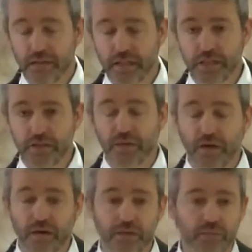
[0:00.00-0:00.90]
not just
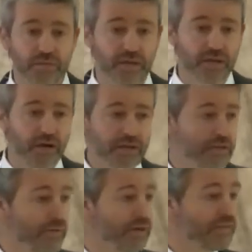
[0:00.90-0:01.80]
regard, with regard
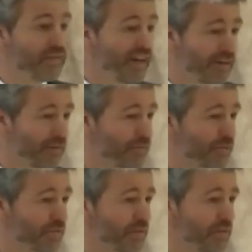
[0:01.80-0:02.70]
to
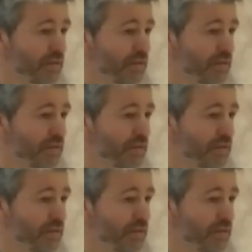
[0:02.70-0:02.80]
ourselves,